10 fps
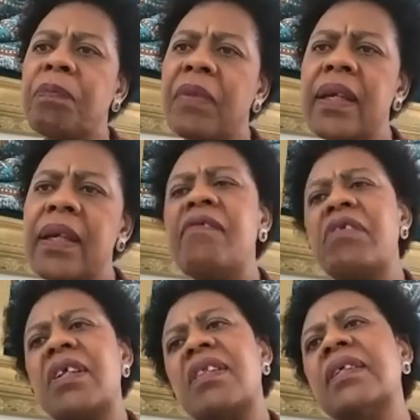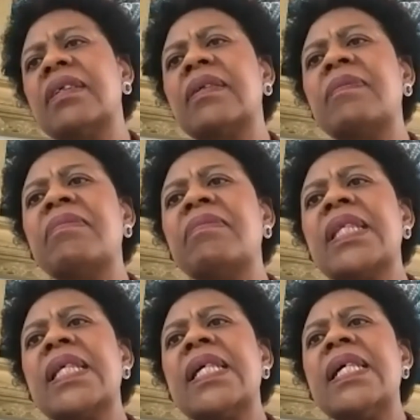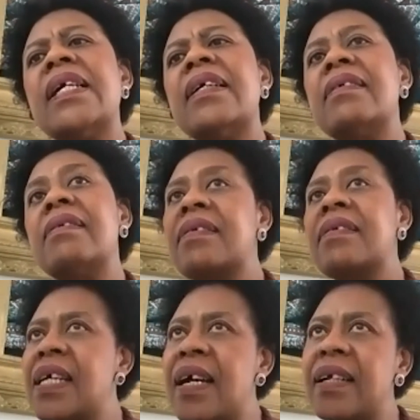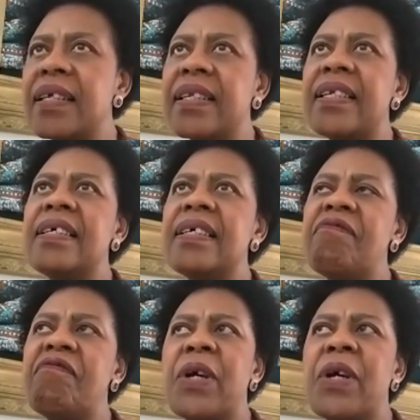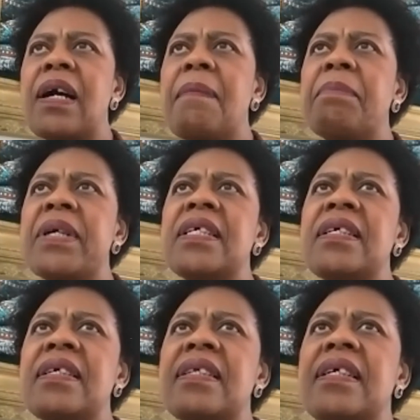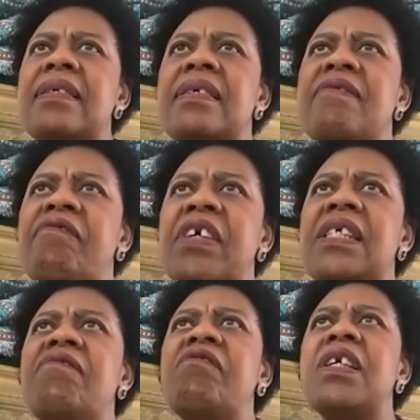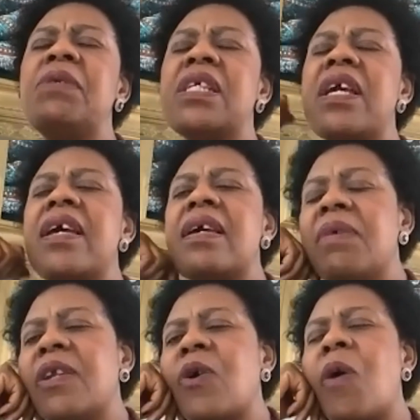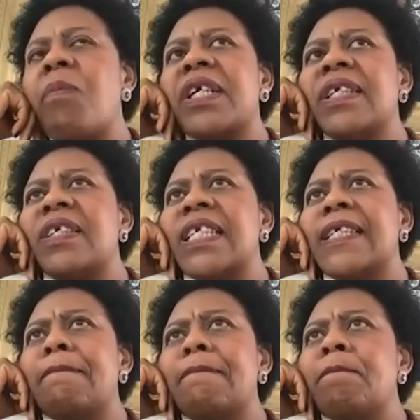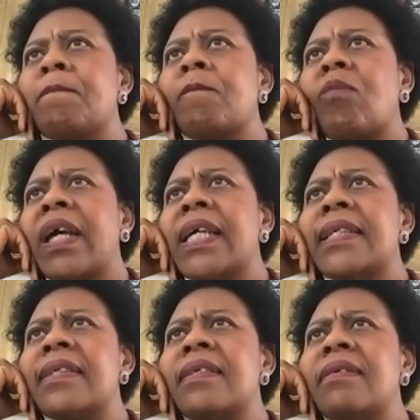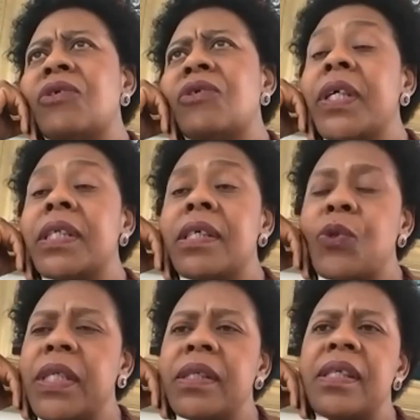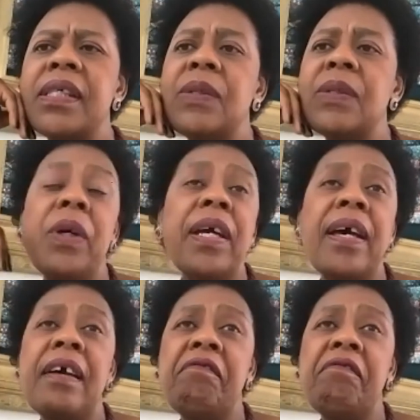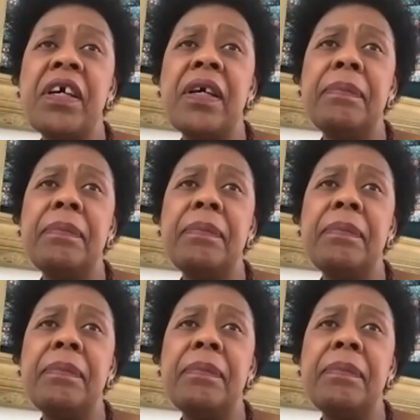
and everything. And currently, for a company that effectively became in operation in 2020, we have a